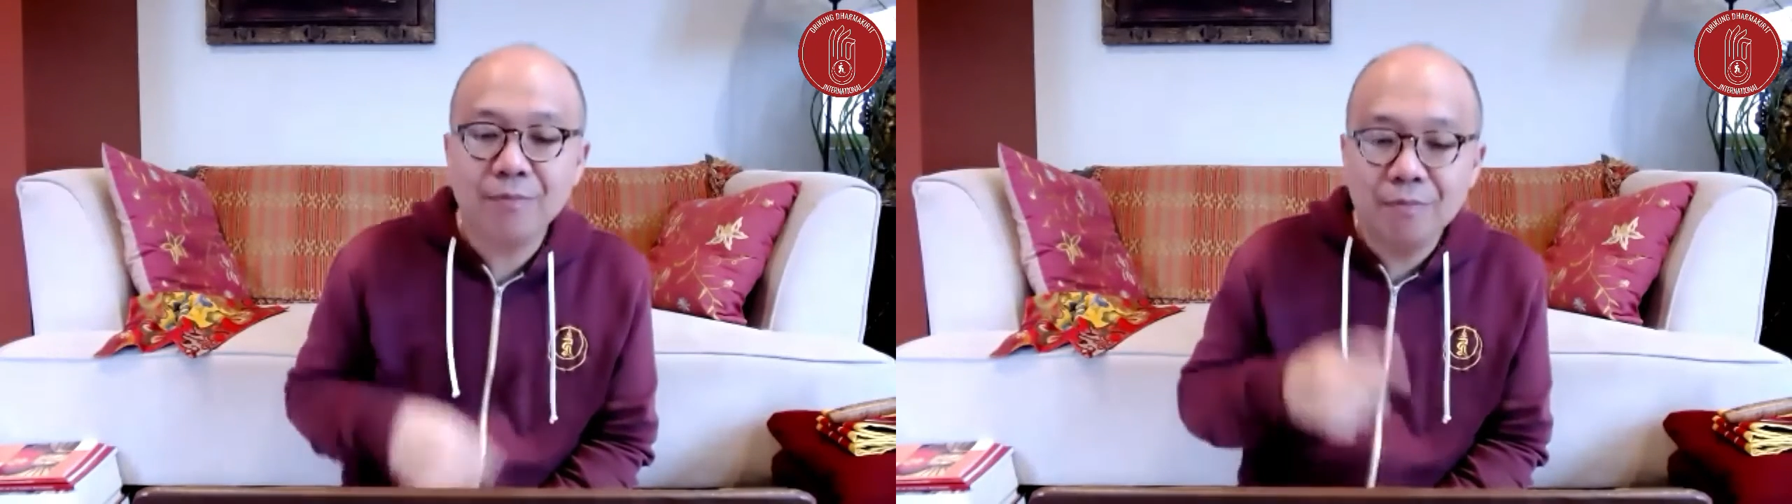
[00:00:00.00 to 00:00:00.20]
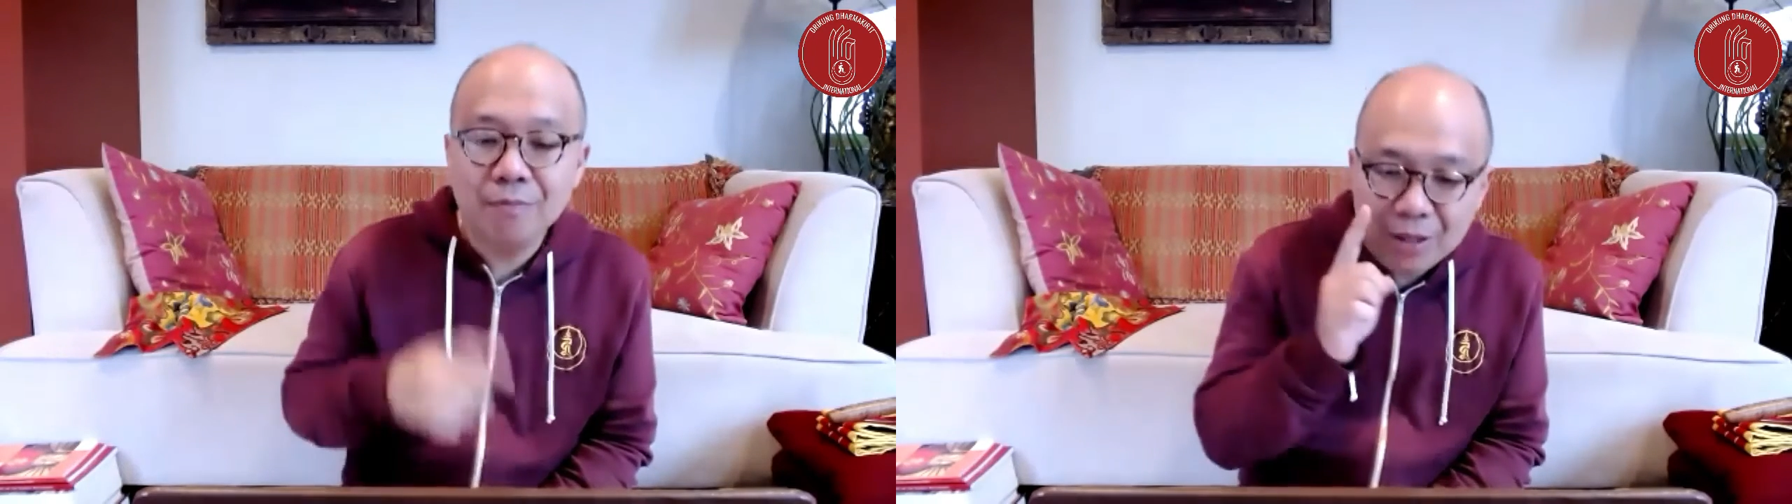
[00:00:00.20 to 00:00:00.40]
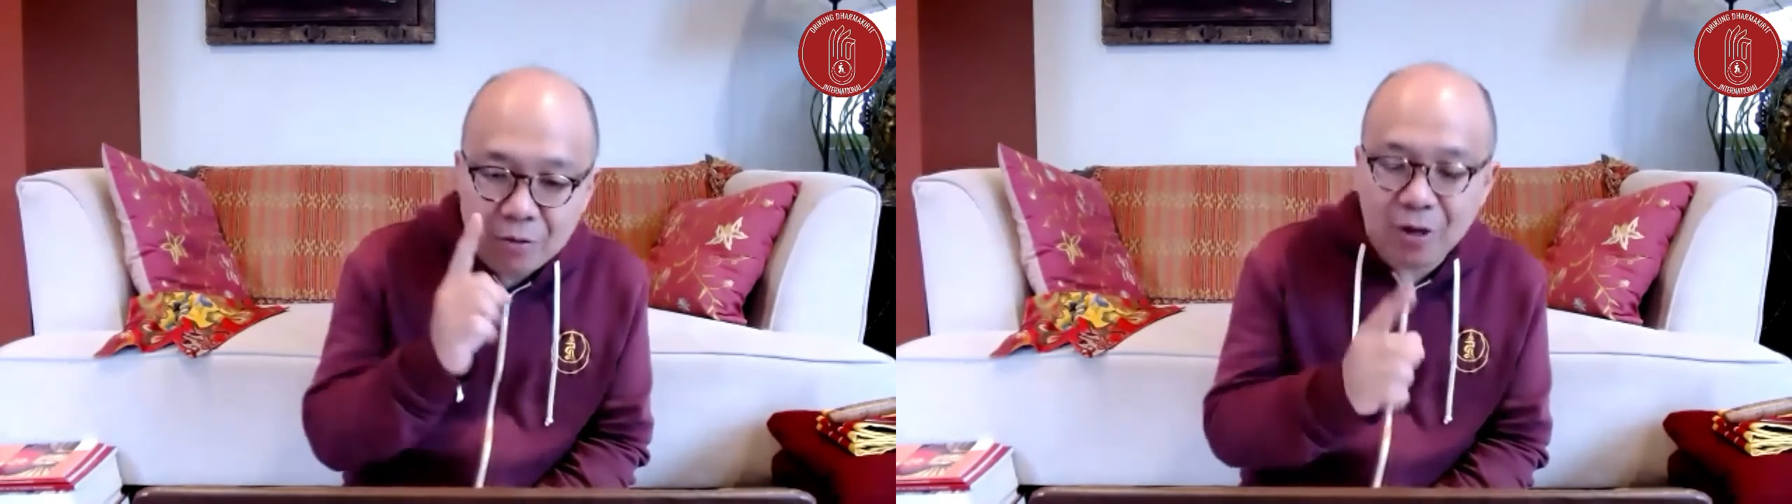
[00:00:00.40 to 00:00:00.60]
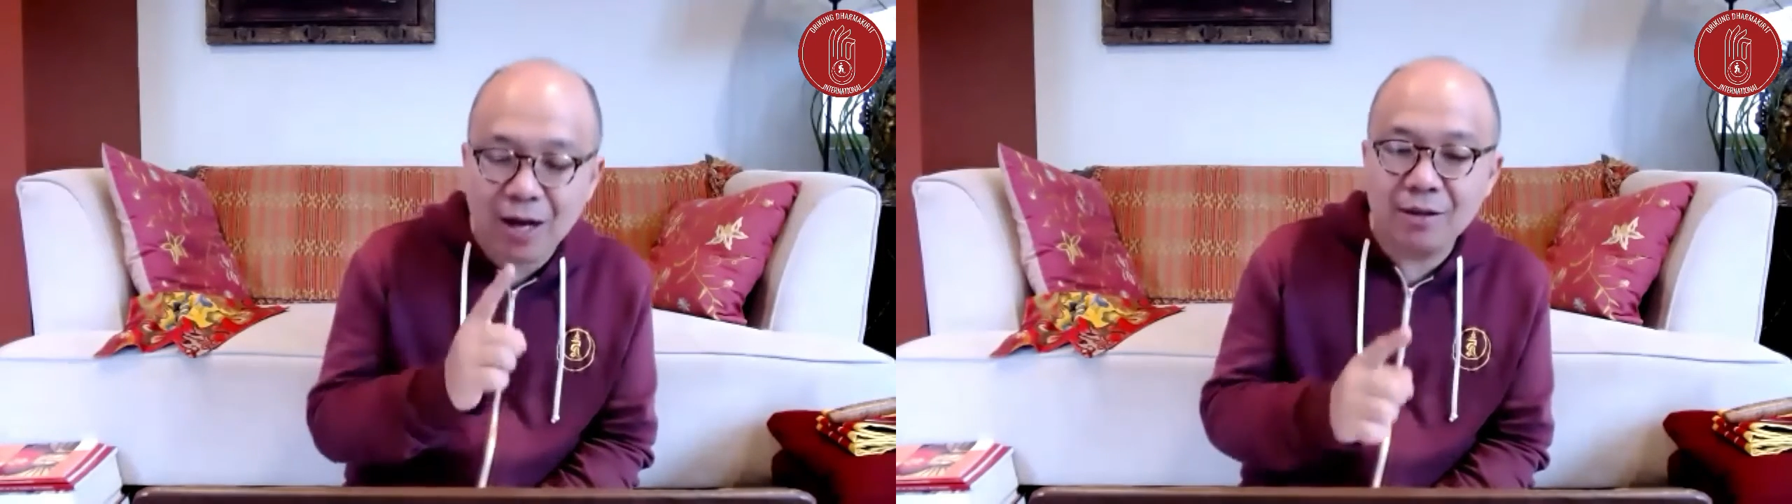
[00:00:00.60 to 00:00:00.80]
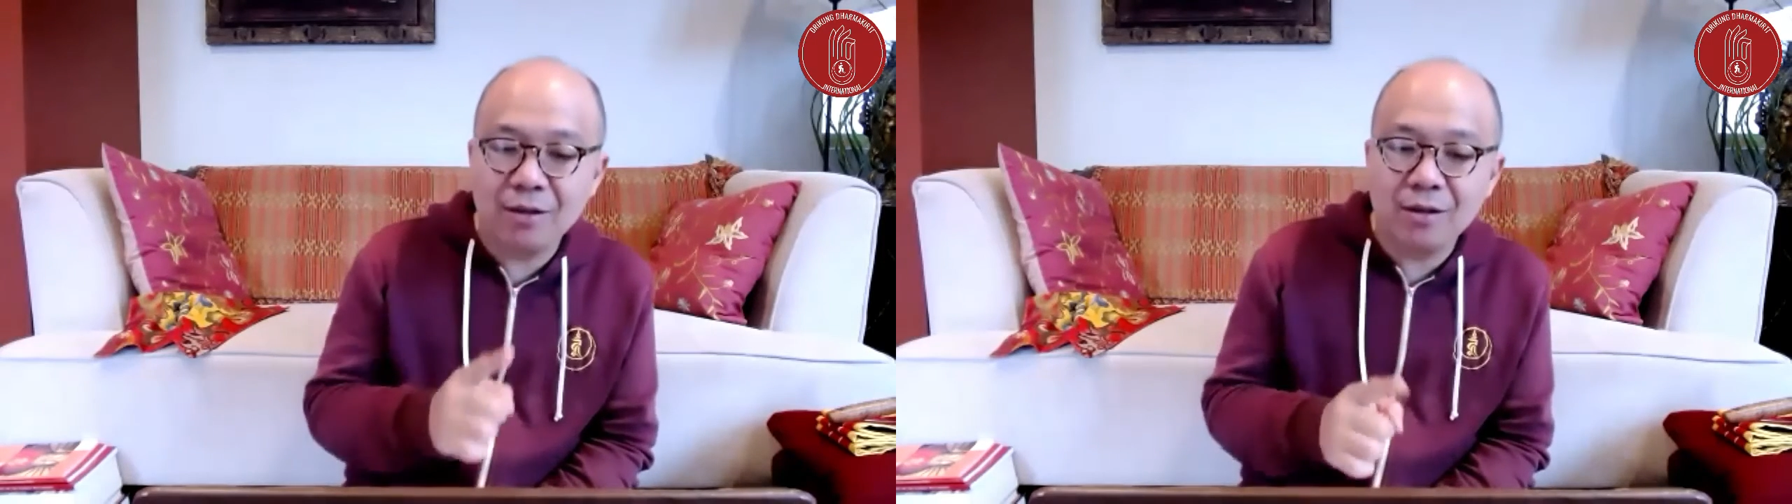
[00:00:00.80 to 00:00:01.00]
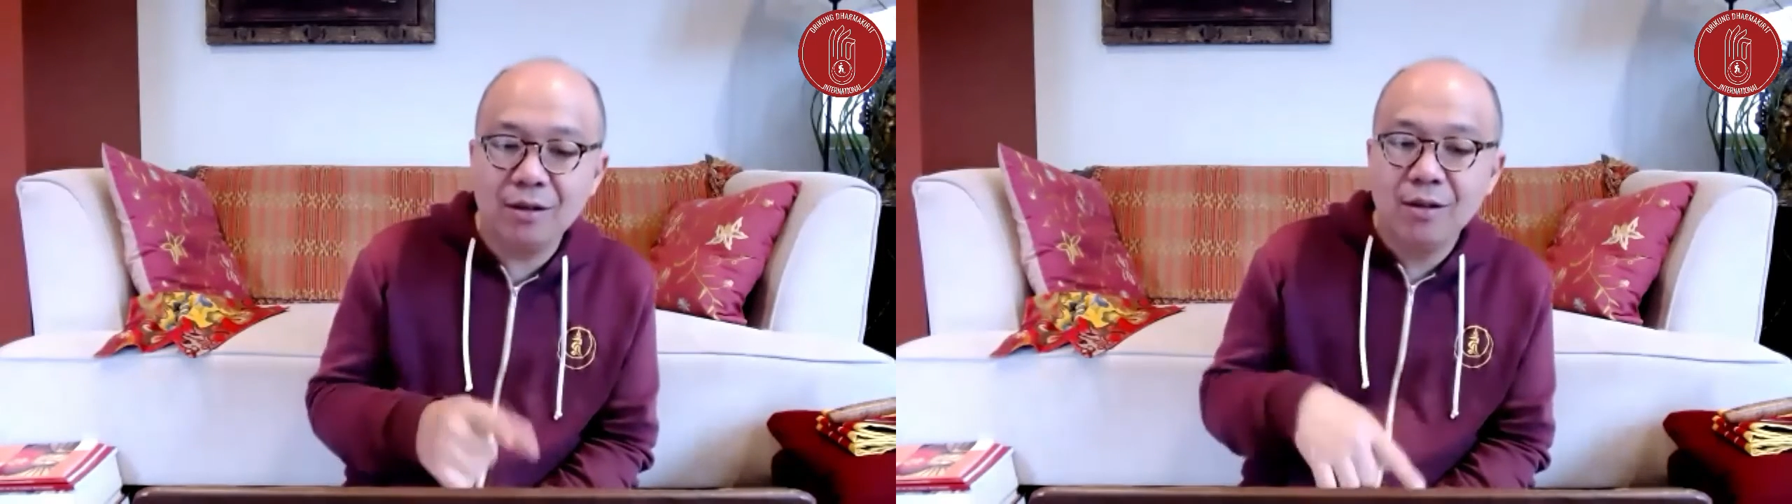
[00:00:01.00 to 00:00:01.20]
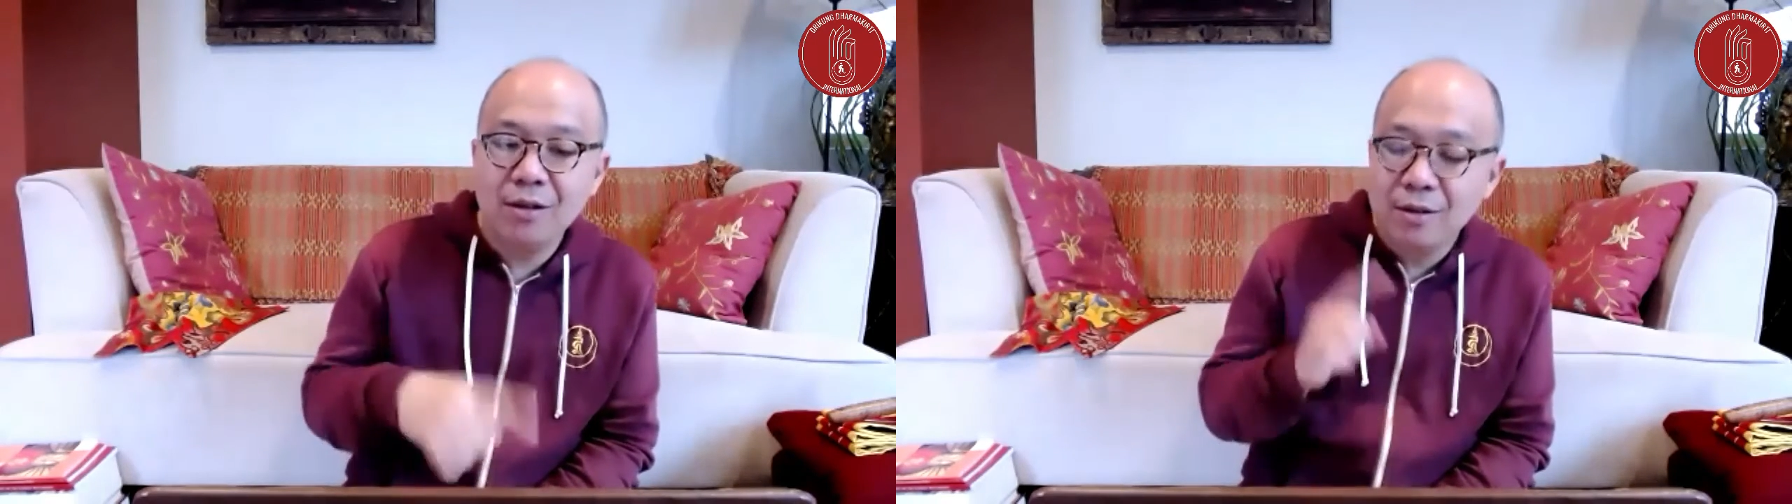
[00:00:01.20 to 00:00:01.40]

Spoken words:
But rather,